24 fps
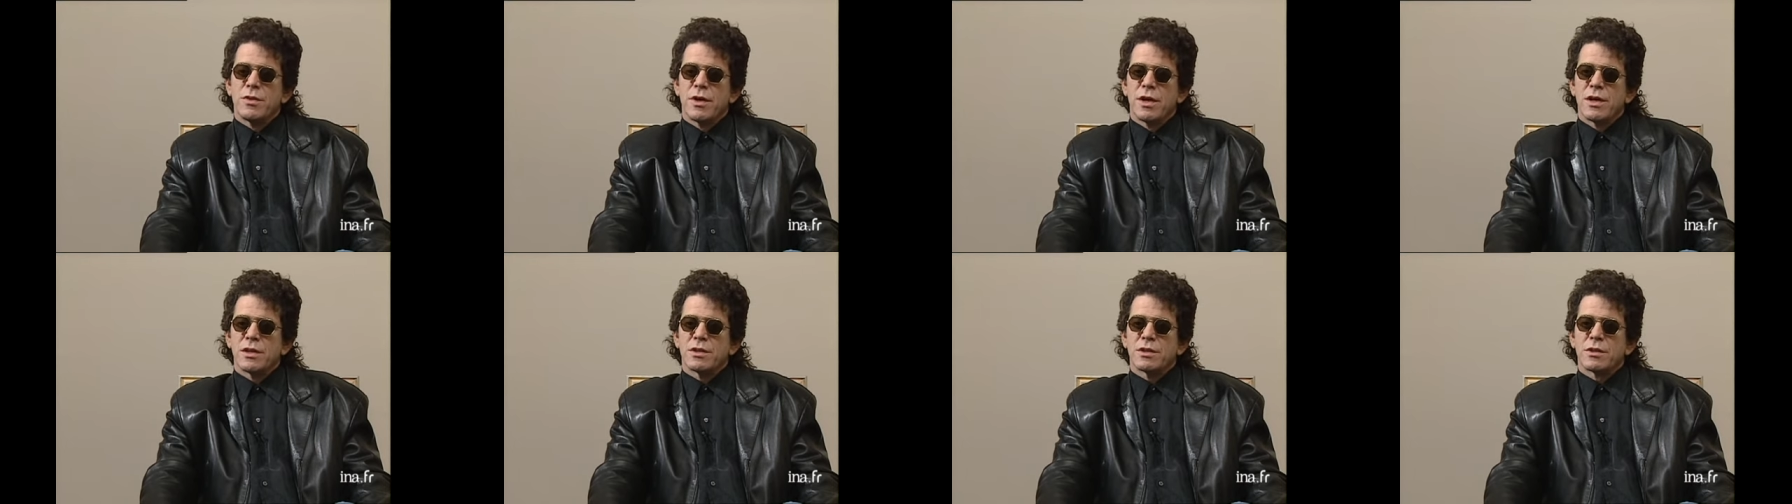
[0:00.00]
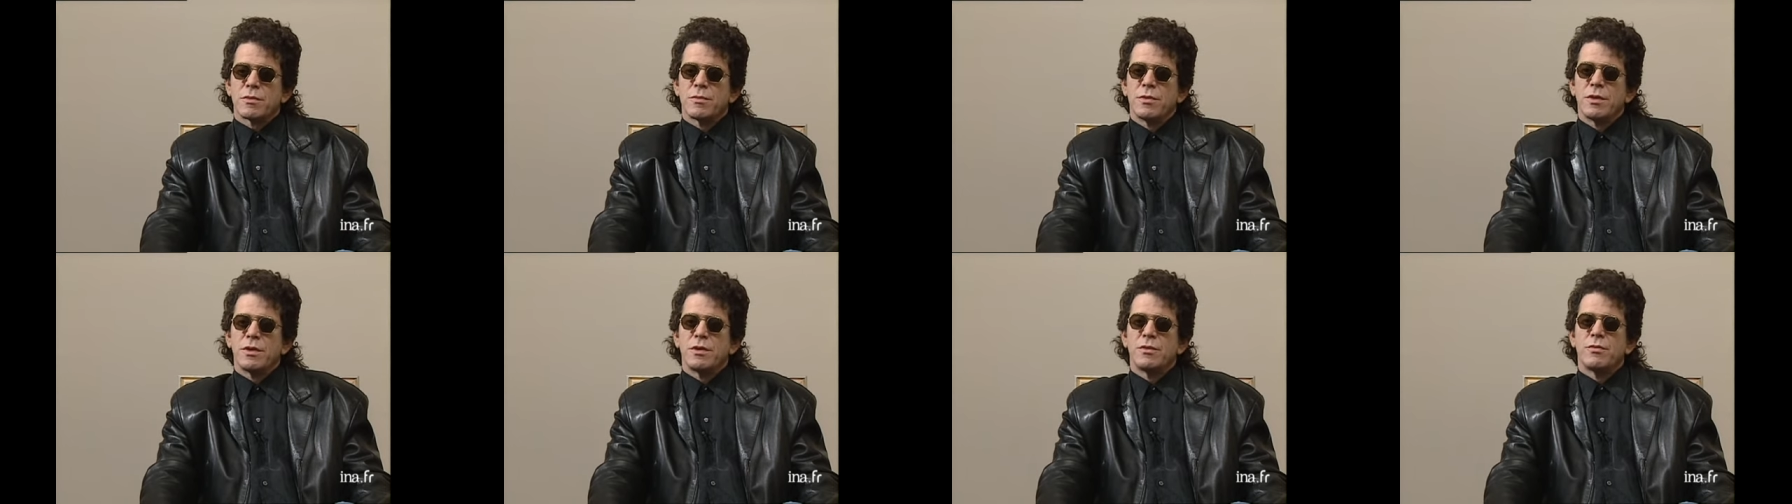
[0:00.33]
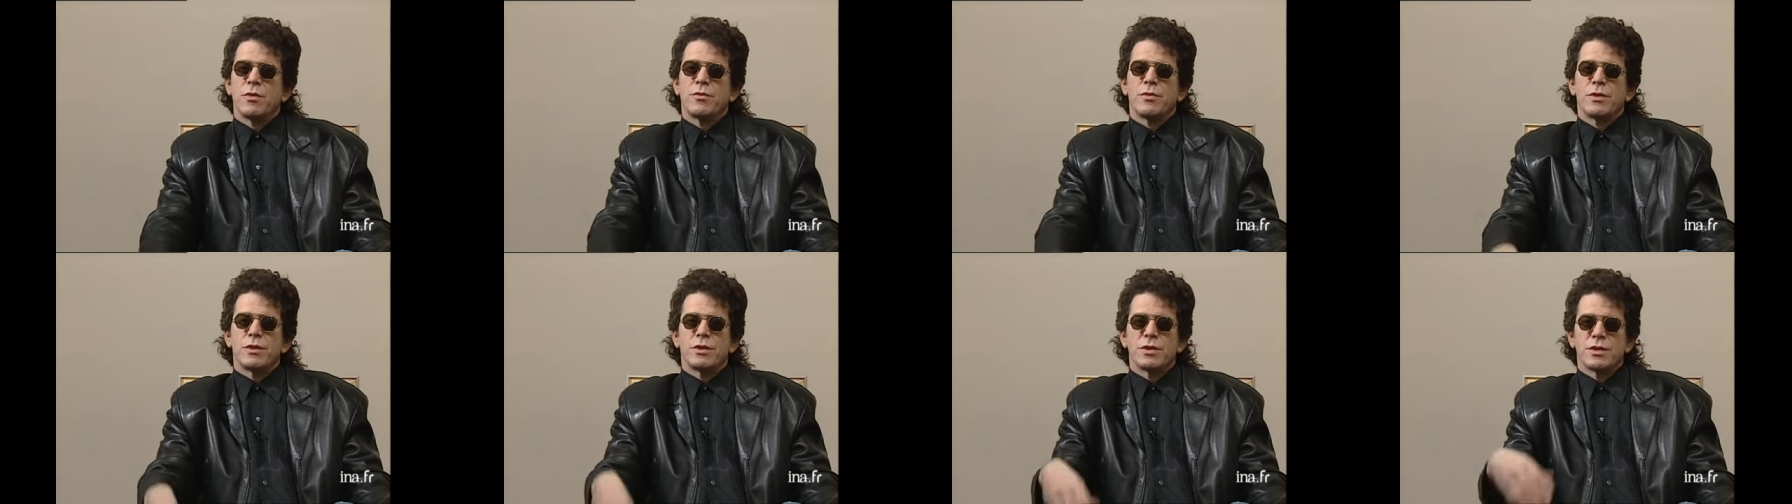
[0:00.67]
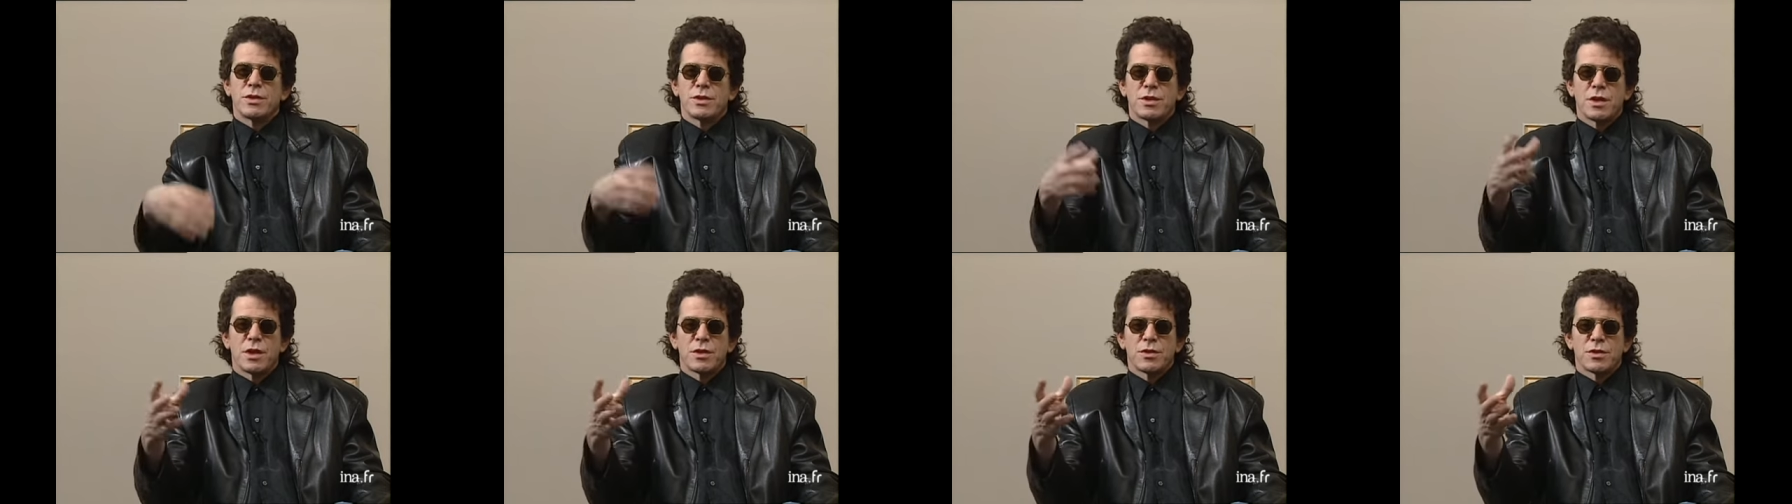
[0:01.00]
who asked me when we
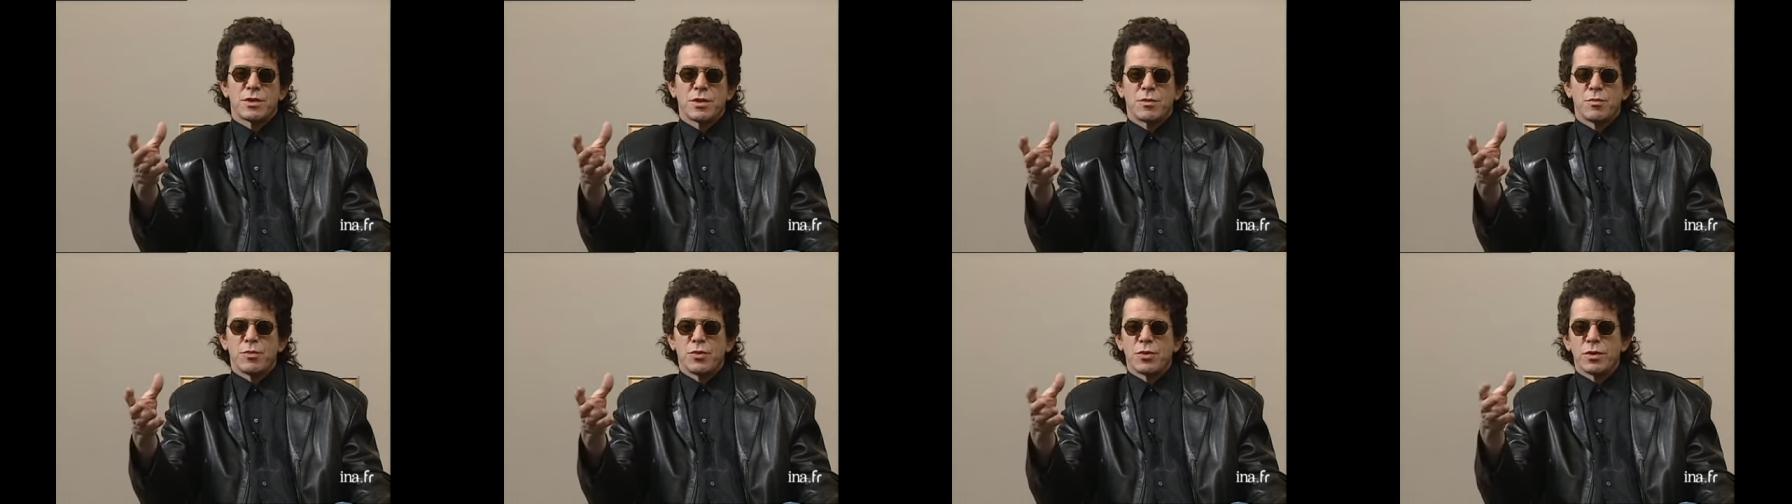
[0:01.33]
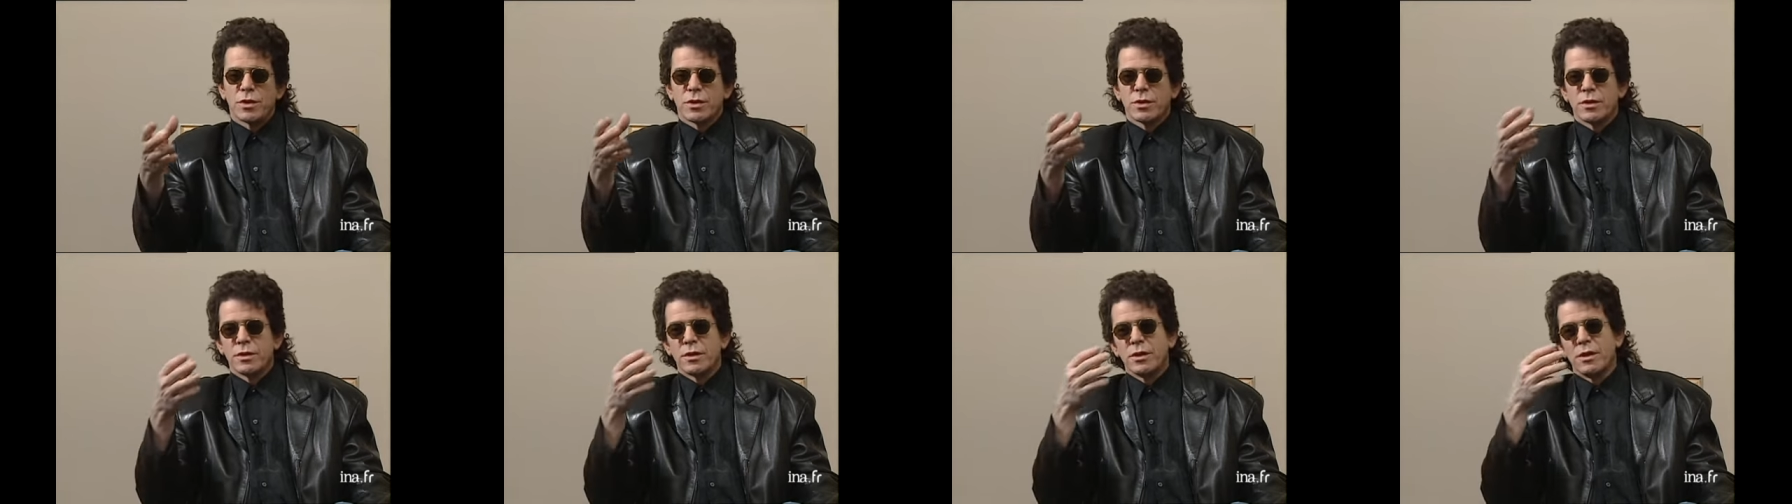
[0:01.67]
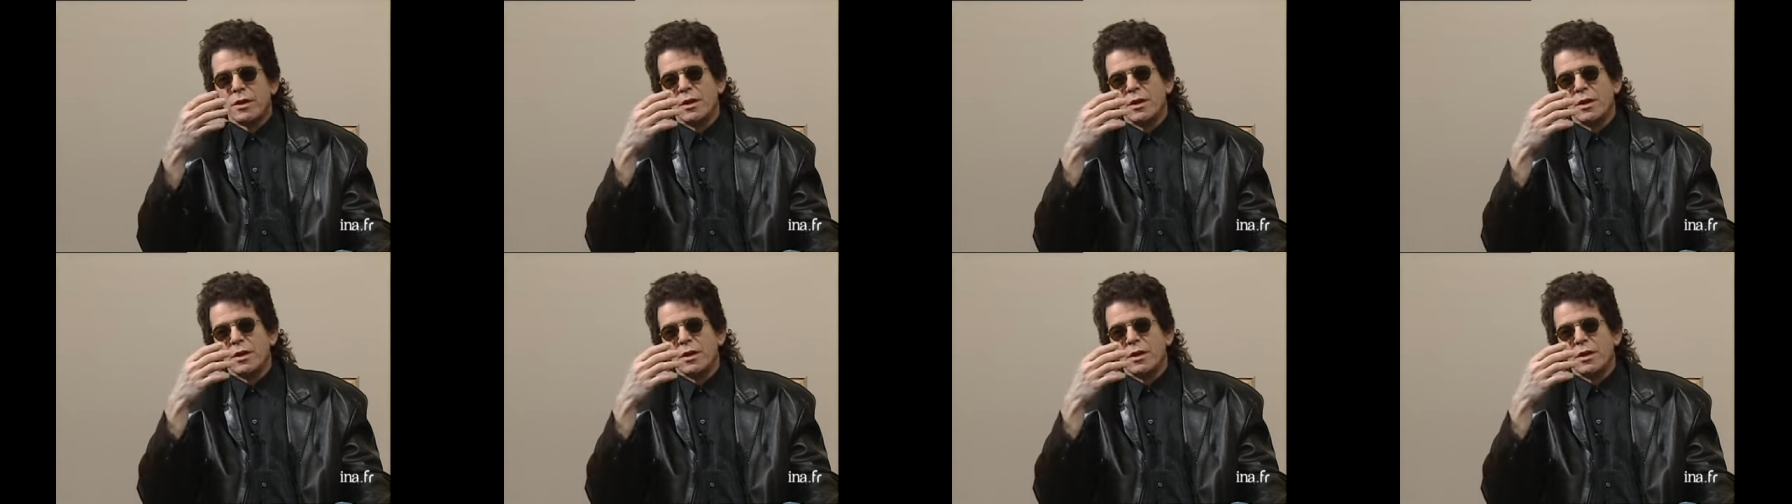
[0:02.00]
discussed the book